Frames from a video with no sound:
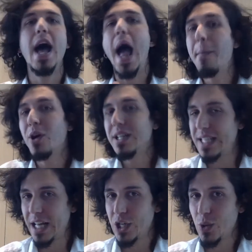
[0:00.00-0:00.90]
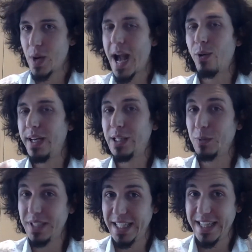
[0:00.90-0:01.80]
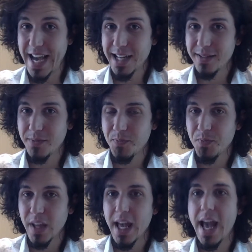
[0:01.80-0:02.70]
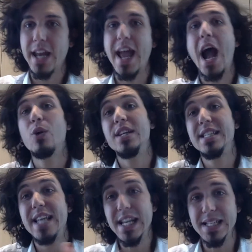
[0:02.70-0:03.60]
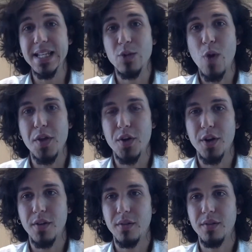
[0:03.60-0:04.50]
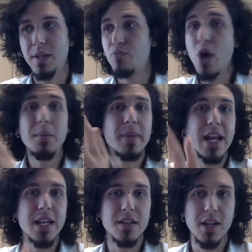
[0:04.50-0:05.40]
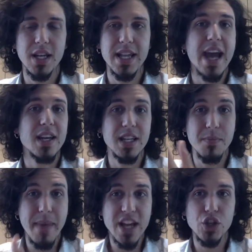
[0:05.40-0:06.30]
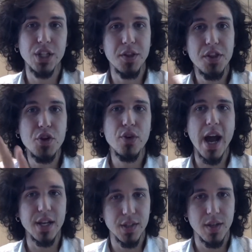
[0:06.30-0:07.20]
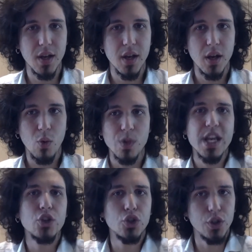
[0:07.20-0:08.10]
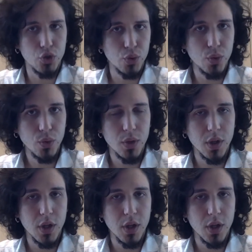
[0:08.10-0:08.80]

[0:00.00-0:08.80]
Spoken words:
I'm going to tell you how Inktom did that and how it tested whether the problem that it had imagined and theorized was actually true,